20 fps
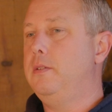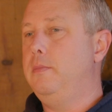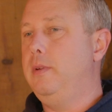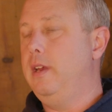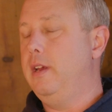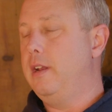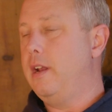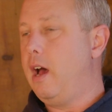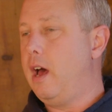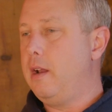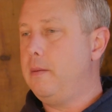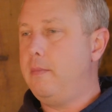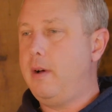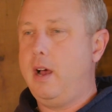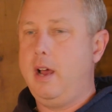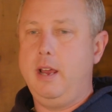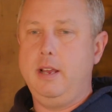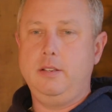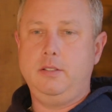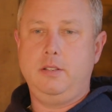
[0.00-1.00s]
be
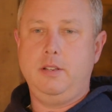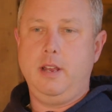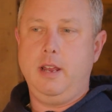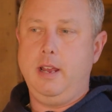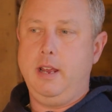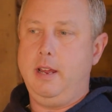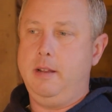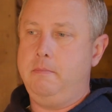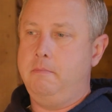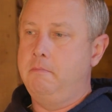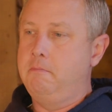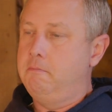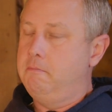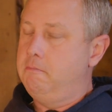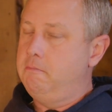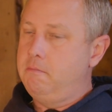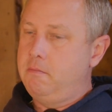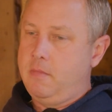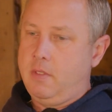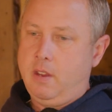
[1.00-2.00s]
anonymized, and
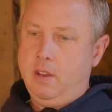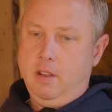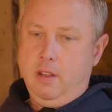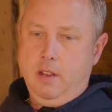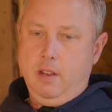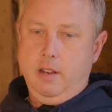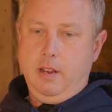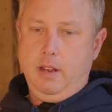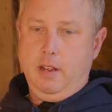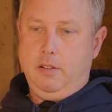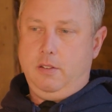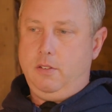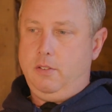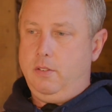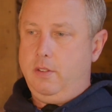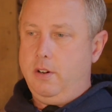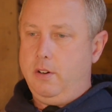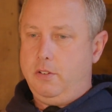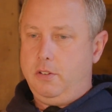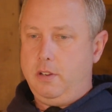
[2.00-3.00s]

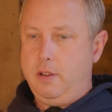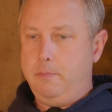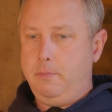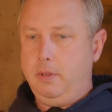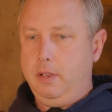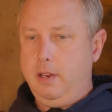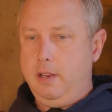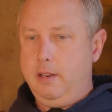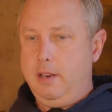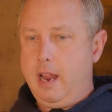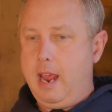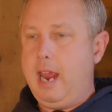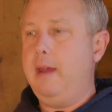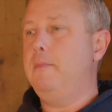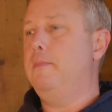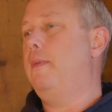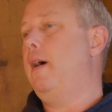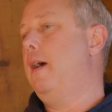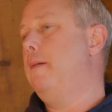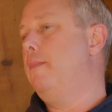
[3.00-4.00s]
they're simply
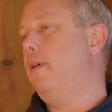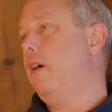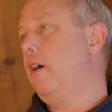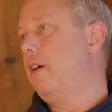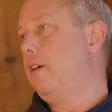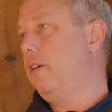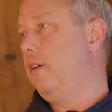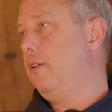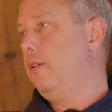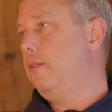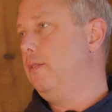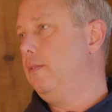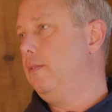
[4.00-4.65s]
named by barcode.